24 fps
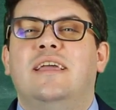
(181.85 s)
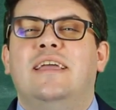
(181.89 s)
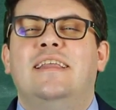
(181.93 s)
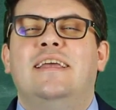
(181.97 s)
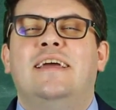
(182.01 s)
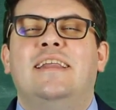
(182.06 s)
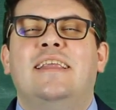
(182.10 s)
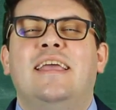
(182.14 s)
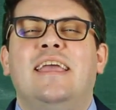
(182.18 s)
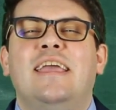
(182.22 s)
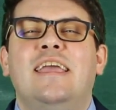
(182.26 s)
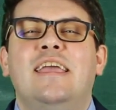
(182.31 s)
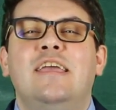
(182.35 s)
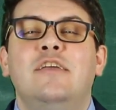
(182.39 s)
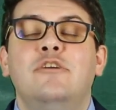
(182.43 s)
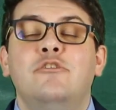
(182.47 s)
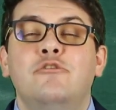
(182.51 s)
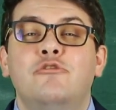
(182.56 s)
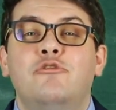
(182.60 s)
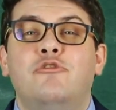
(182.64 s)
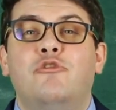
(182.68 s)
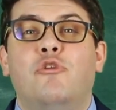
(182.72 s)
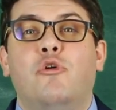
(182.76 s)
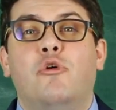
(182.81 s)
in an
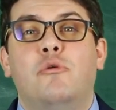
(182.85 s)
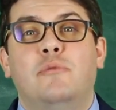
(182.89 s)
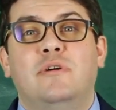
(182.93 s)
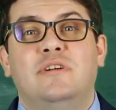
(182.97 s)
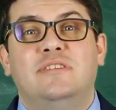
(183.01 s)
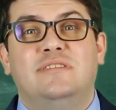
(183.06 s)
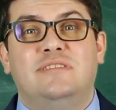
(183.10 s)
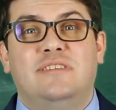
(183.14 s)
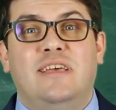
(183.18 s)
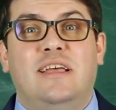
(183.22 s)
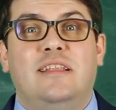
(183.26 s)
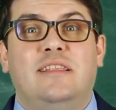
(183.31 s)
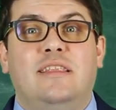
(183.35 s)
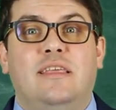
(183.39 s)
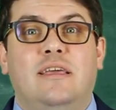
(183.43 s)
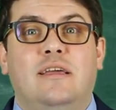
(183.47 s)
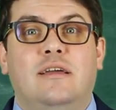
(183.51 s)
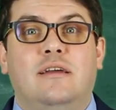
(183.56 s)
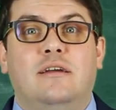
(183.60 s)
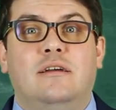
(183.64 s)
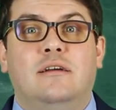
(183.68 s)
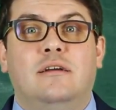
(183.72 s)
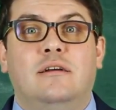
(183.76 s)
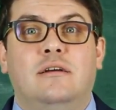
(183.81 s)
informal
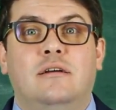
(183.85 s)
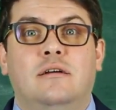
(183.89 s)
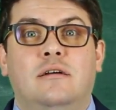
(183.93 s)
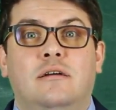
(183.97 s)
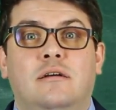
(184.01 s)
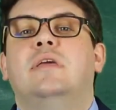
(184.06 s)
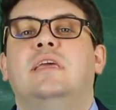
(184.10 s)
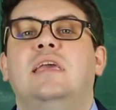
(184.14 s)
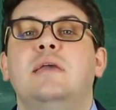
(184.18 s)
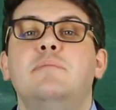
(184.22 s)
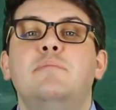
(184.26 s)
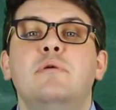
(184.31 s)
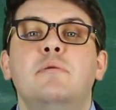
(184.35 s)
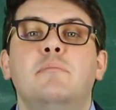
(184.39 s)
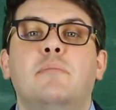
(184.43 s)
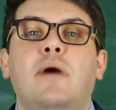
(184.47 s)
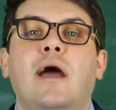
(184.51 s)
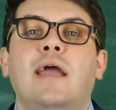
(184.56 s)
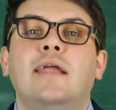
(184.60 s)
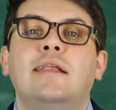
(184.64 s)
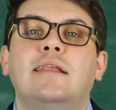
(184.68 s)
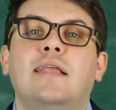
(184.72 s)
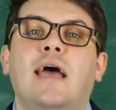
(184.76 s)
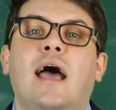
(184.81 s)
setting. Keep in
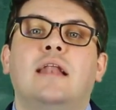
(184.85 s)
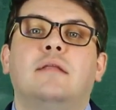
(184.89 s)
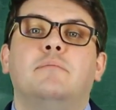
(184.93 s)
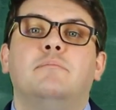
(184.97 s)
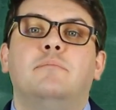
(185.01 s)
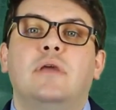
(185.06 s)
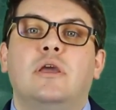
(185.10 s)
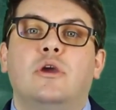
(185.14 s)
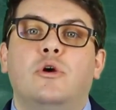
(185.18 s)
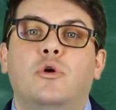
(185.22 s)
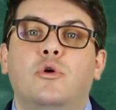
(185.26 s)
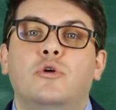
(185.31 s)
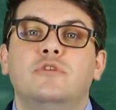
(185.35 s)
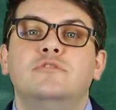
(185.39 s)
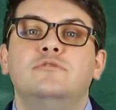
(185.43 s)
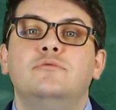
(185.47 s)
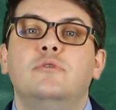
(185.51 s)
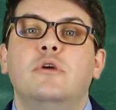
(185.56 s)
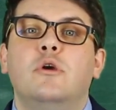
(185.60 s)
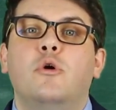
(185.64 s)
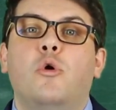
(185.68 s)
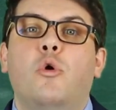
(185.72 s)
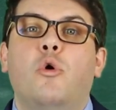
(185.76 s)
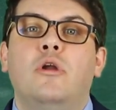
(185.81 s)
mind that because
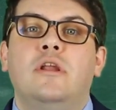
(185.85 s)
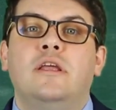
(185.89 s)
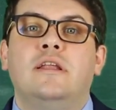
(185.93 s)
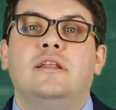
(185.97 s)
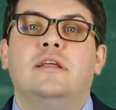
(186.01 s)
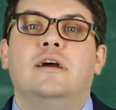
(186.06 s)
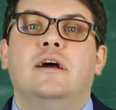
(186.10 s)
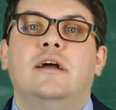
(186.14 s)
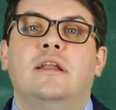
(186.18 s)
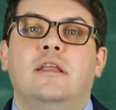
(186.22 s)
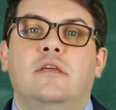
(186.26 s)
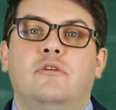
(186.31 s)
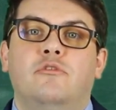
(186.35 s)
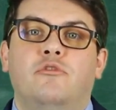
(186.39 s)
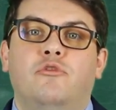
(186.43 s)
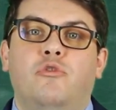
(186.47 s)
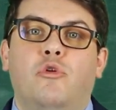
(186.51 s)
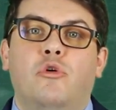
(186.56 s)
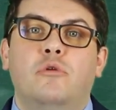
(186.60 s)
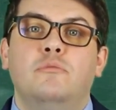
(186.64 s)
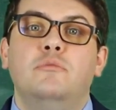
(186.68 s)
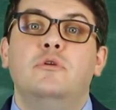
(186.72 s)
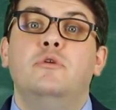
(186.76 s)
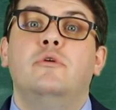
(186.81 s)
we call it an
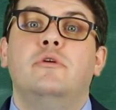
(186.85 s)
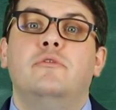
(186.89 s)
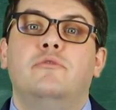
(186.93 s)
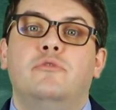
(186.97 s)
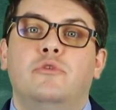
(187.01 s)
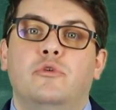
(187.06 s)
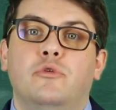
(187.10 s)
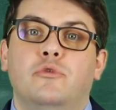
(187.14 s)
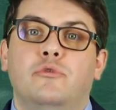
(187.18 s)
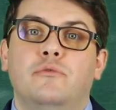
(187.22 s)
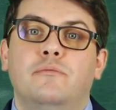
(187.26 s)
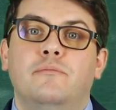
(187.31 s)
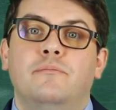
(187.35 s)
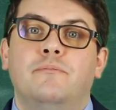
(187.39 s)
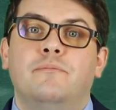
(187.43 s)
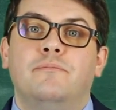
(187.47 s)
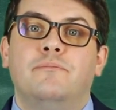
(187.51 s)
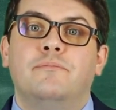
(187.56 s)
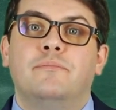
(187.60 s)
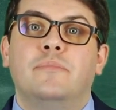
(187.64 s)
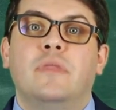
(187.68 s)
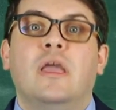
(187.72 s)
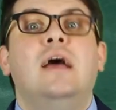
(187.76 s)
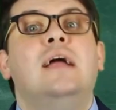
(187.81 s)
informal review,
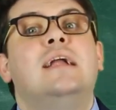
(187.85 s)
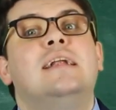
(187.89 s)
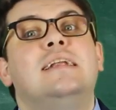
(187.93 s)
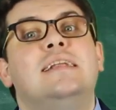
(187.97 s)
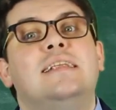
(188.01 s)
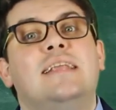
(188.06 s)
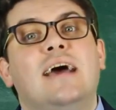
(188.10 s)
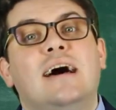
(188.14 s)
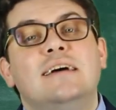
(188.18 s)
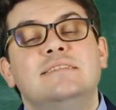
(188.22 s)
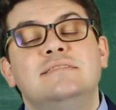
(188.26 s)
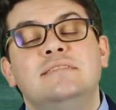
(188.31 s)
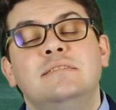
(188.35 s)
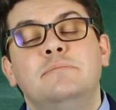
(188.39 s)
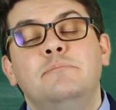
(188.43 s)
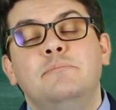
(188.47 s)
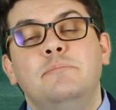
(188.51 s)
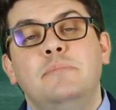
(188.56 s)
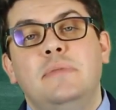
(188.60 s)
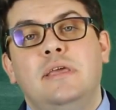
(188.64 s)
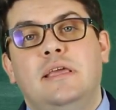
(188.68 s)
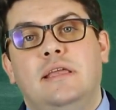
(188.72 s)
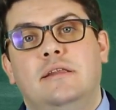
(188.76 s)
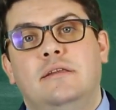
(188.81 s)

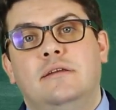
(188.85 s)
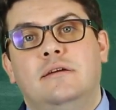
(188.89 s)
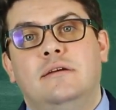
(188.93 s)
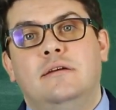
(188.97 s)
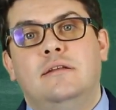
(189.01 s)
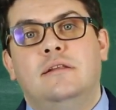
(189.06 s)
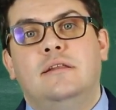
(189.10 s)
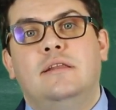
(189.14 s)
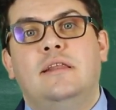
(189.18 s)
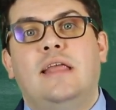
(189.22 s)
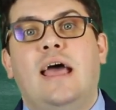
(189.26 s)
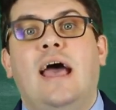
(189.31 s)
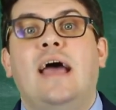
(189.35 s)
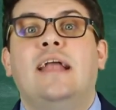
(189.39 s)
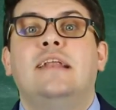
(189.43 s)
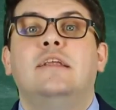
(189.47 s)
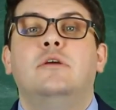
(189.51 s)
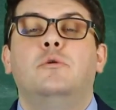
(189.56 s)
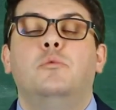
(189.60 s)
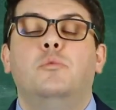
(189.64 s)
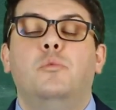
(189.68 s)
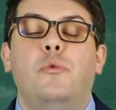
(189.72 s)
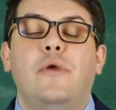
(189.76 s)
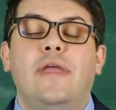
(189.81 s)
doesn't mean
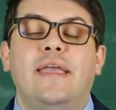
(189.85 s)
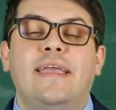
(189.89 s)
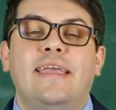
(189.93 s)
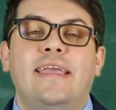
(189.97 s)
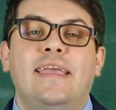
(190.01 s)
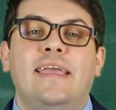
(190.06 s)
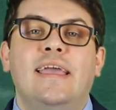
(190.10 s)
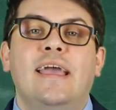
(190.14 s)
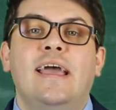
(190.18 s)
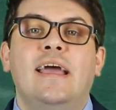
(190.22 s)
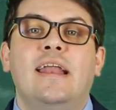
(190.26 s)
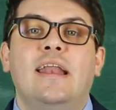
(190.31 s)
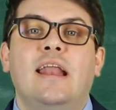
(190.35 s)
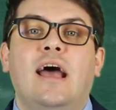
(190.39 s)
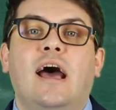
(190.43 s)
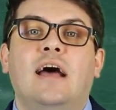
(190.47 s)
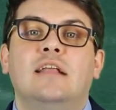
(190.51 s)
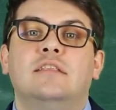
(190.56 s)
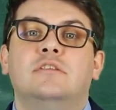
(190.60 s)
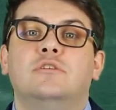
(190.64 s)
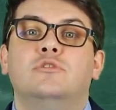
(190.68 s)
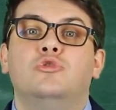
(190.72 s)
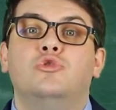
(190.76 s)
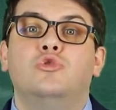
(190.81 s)
that we
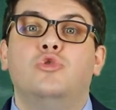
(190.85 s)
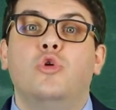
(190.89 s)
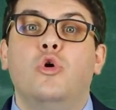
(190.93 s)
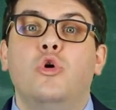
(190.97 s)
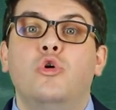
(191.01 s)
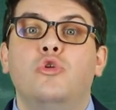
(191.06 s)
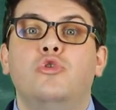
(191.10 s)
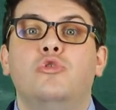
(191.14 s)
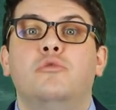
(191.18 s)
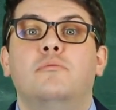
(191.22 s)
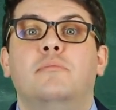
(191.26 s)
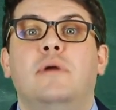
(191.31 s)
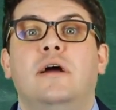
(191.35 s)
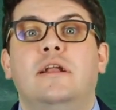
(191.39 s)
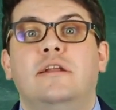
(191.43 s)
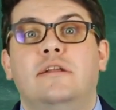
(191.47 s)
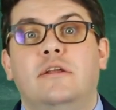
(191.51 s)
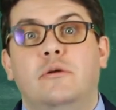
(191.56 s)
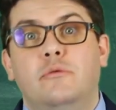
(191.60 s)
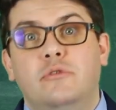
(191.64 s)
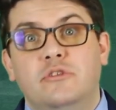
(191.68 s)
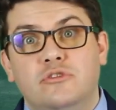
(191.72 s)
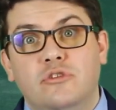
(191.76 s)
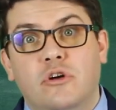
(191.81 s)
cannot document
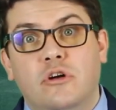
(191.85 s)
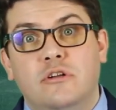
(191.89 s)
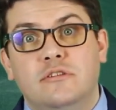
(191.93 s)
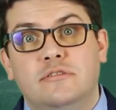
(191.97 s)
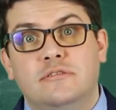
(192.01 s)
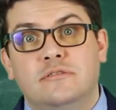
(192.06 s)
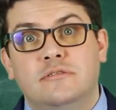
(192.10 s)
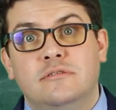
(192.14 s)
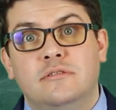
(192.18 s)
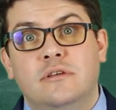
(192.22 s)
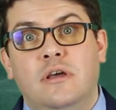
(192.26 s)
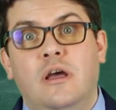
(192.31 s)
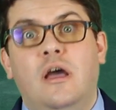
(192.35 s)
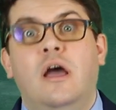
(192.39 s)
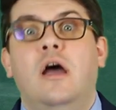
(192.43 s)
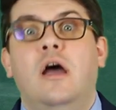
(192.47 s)
the results.